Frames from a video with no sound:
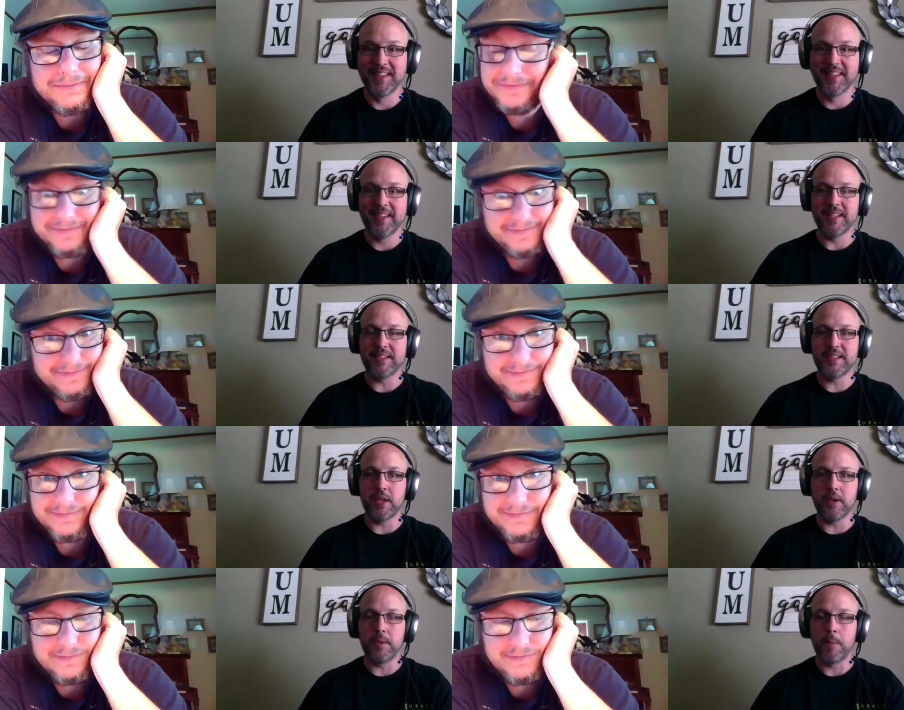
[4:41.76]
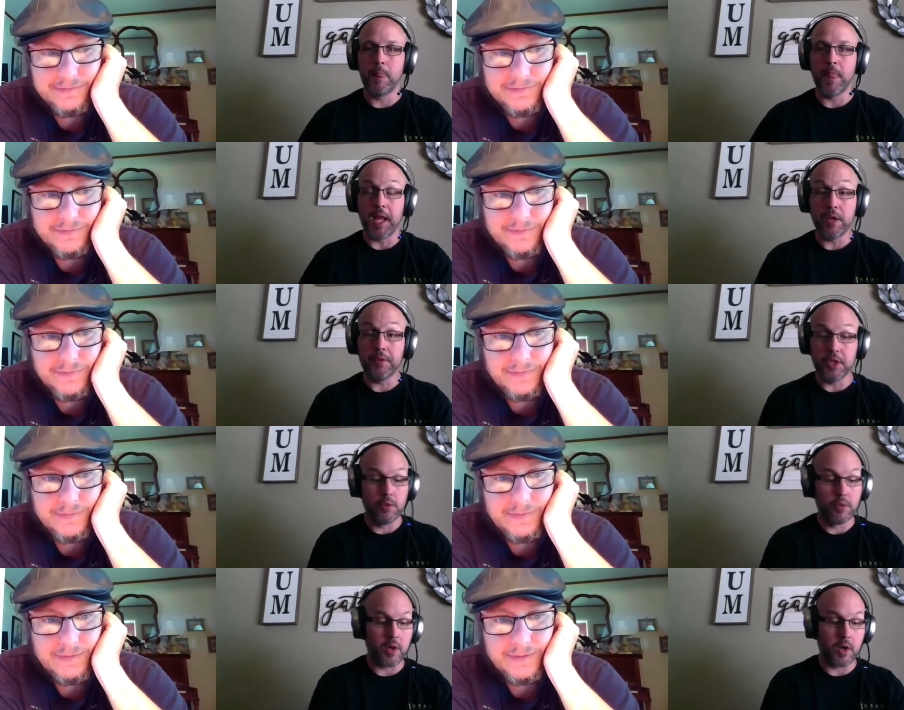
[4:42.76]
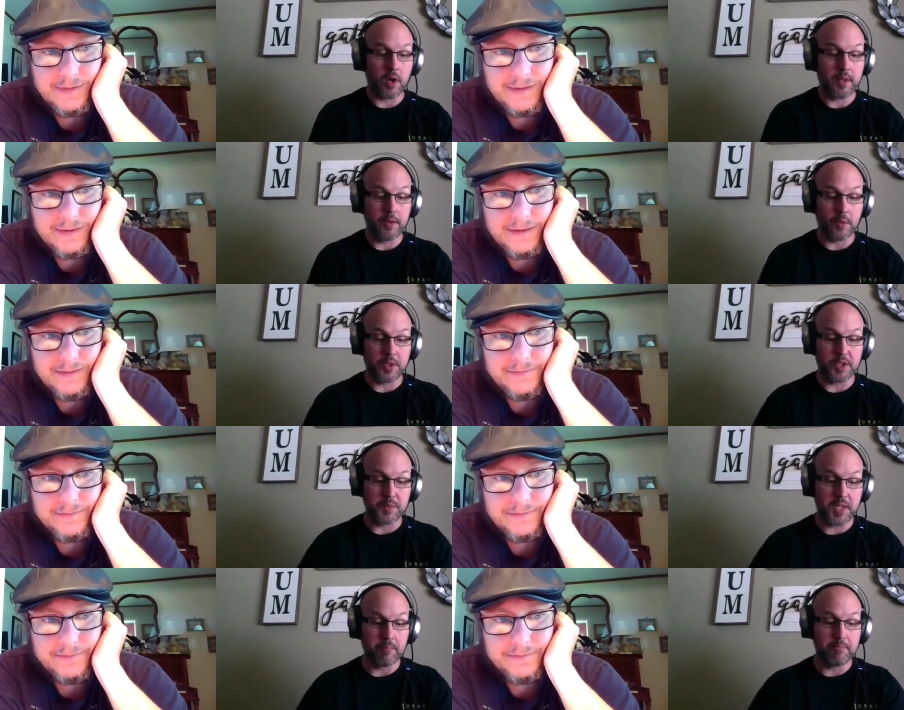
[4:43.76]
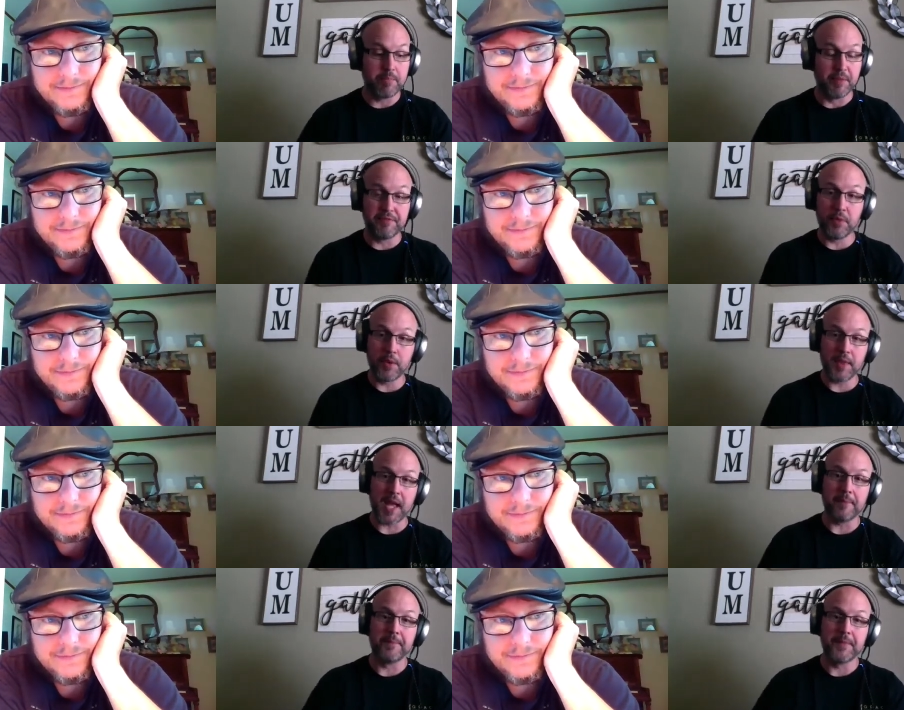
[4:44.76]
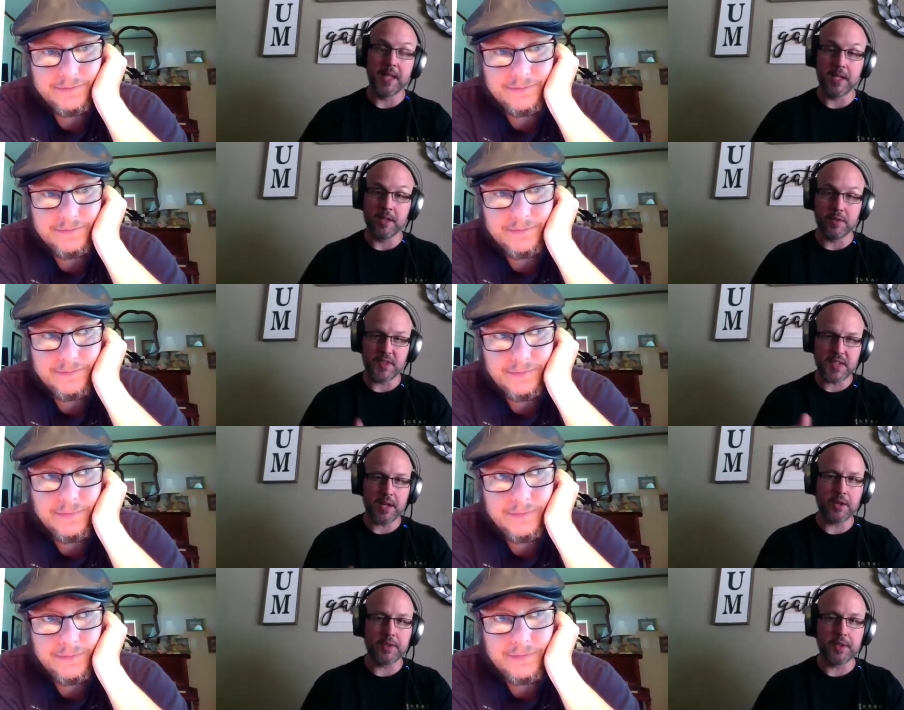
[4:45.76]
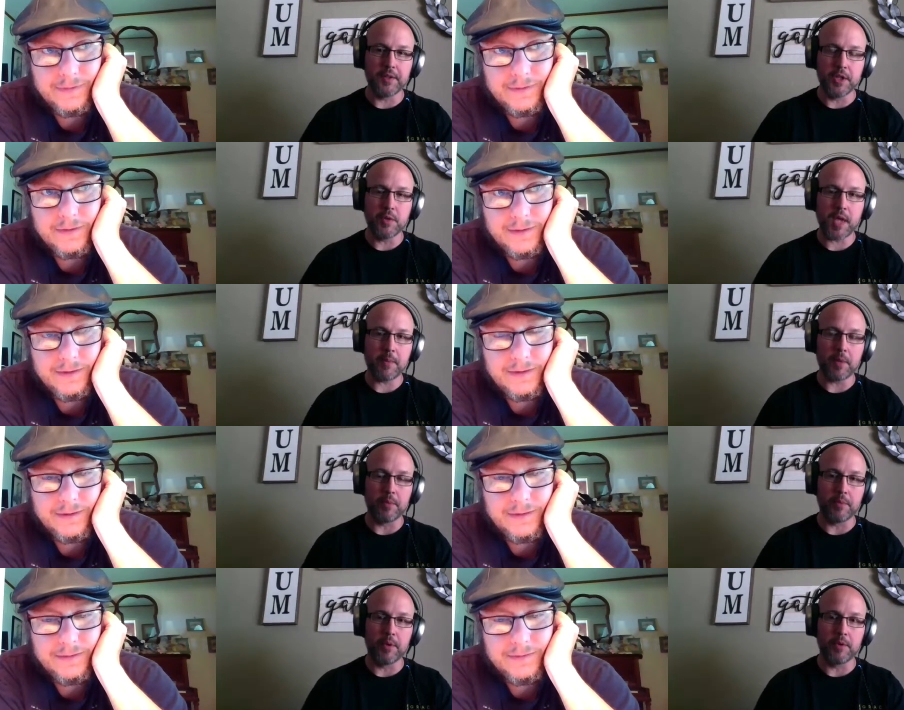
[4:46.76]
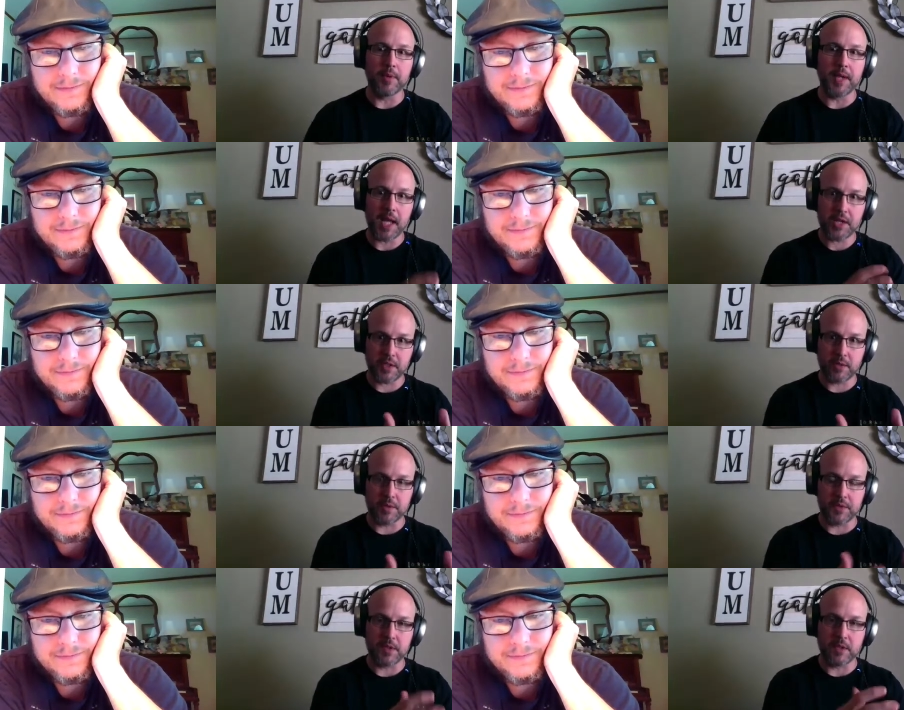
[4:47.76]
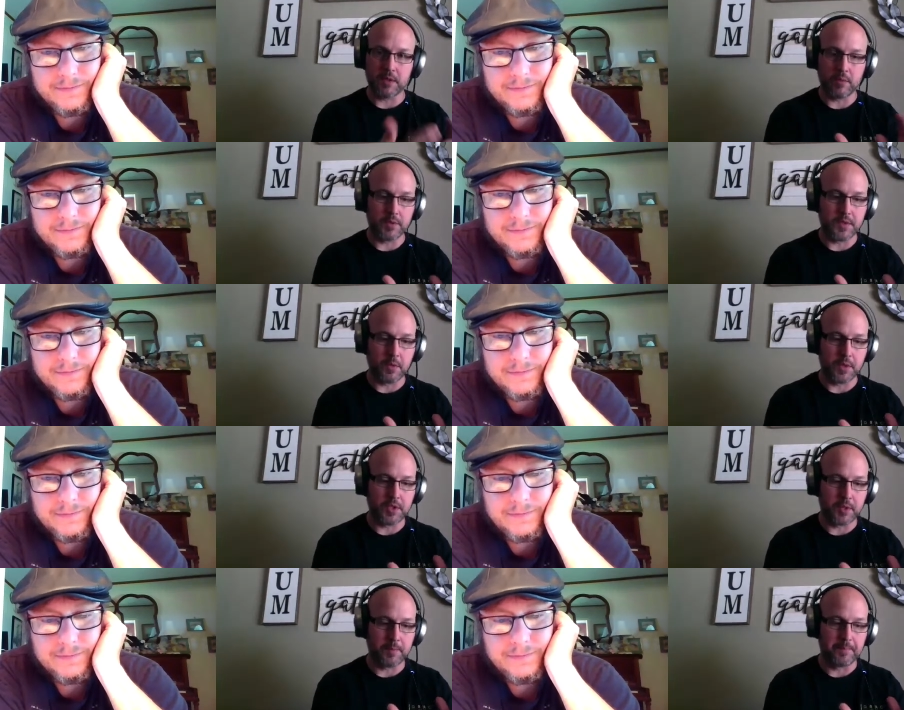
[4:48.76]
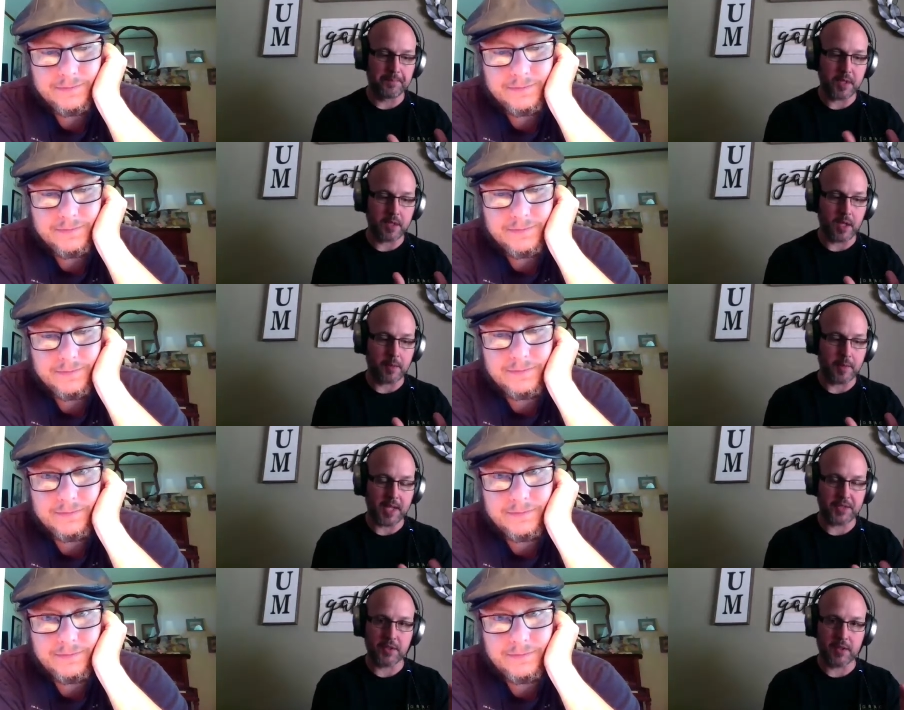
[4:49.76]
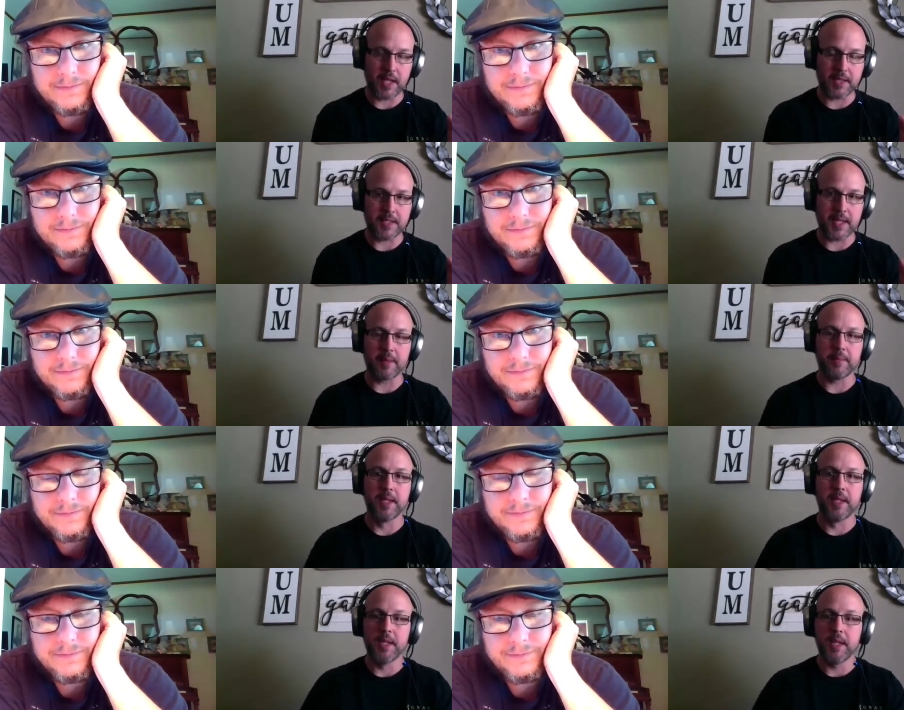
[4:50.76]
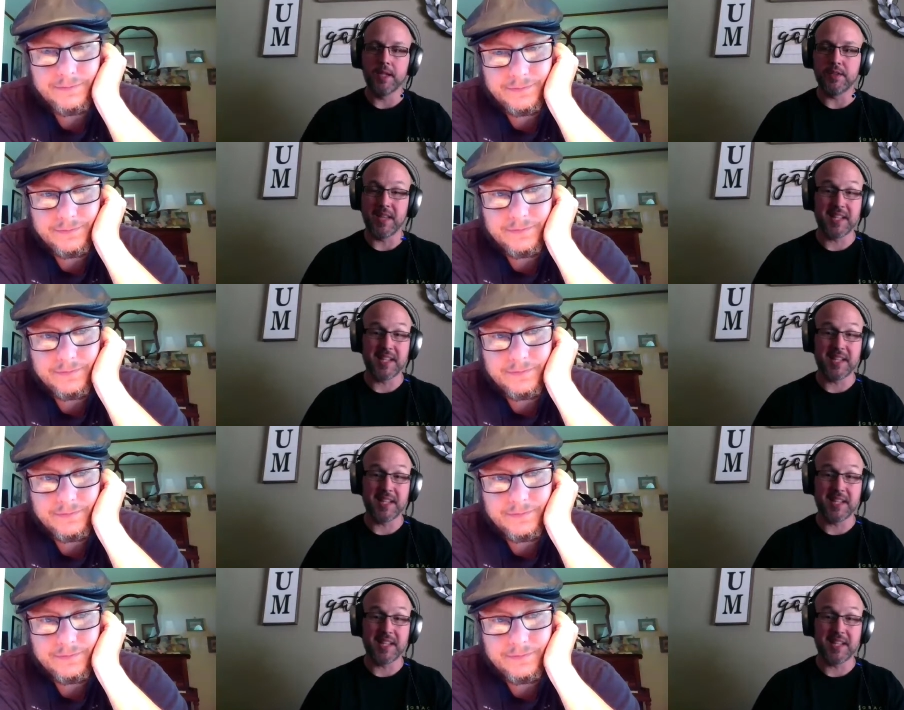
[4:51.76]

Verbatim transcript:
Speaker 1: And so I know that you were on the worship team before that, and you'd said earlier that you came on board when Ashley was the was the worship uh, mm-hmm. pastor at the time, and so that's